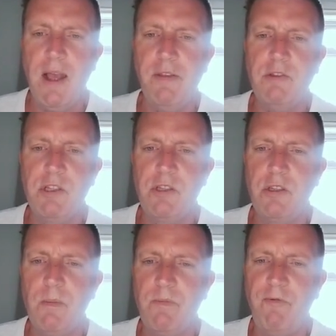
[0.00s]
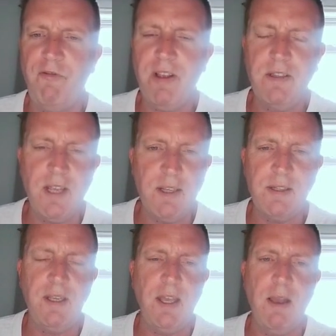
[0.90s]
and there's some
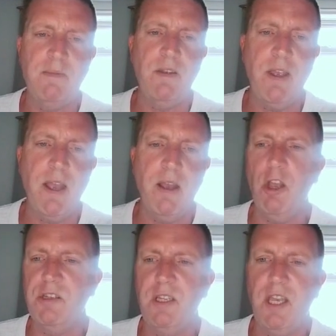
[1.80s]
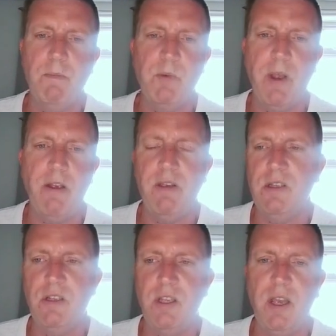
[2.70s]
fantastic games in there, and lots of games where
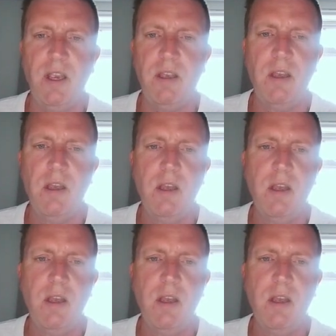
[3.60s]
it's just like